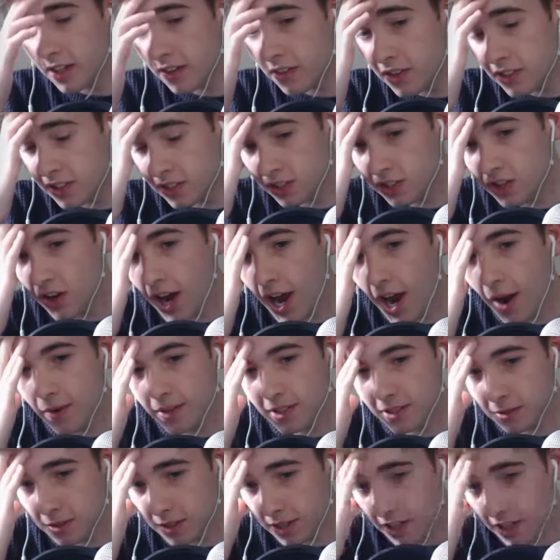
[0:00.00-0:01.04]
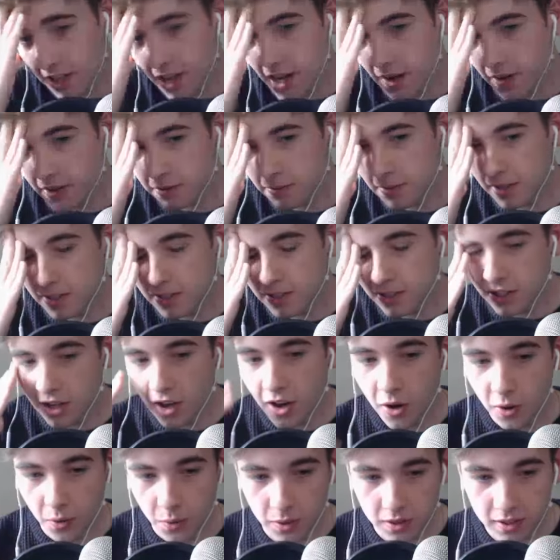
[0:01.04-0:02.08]
This is not how it's how it's meant to
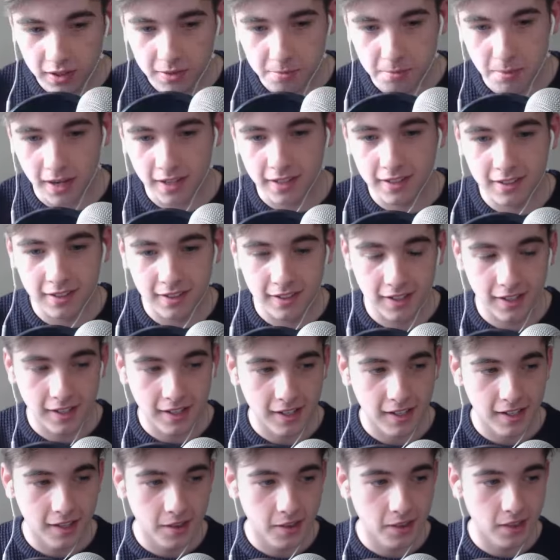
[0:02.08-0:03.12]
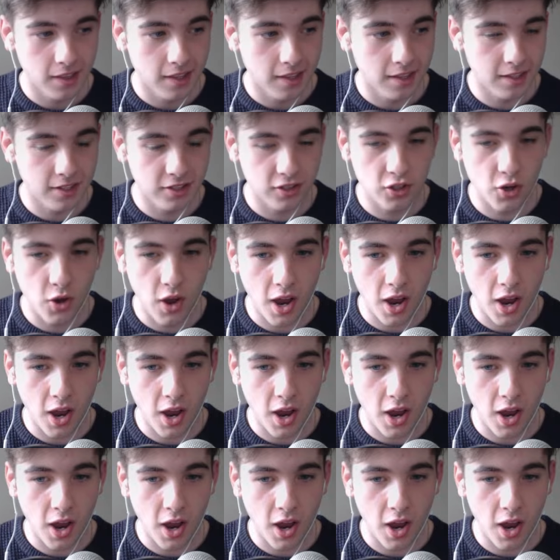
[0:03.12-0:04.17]
go, man. This is not how
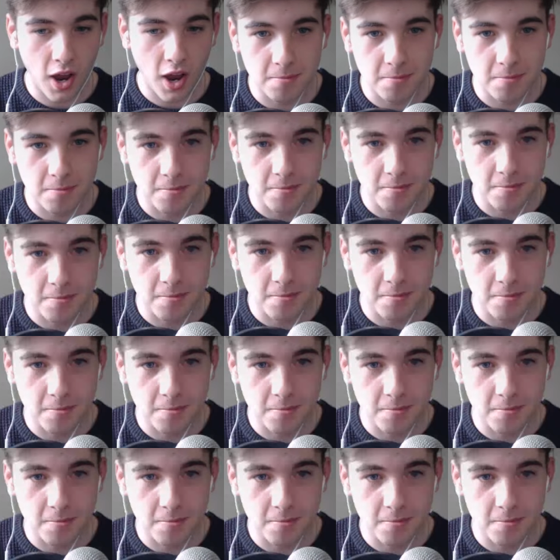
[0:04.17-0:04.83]
it's meant to be.